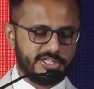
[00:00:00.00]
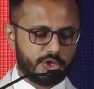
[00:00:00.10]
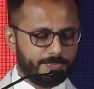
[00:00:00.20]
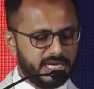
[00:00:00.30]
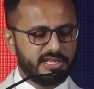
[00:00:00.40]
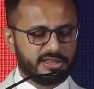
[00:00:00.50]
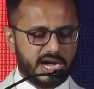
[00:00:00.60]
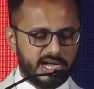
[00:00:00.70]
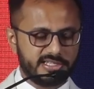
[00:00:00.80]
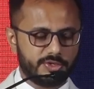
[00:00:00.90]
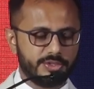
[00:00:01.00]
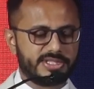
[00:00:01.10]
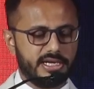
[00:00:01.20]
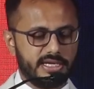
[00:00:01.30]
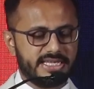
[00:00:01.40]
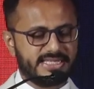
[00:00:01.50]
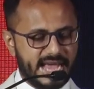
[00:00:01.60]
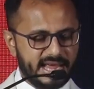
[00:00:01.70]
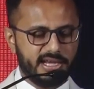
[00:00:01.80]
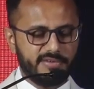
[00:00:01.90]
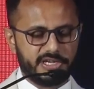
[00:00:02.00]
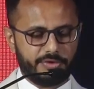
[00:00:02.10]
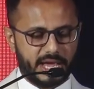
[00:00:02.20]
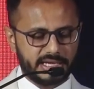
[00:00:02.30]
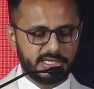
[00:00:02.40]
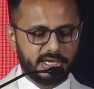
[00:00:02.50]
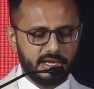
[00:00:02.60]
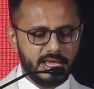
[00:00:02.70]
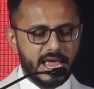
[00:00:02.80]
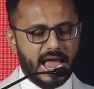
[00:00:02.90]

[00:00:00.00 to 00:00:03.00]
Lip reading: Subir Das, who's the Executive Director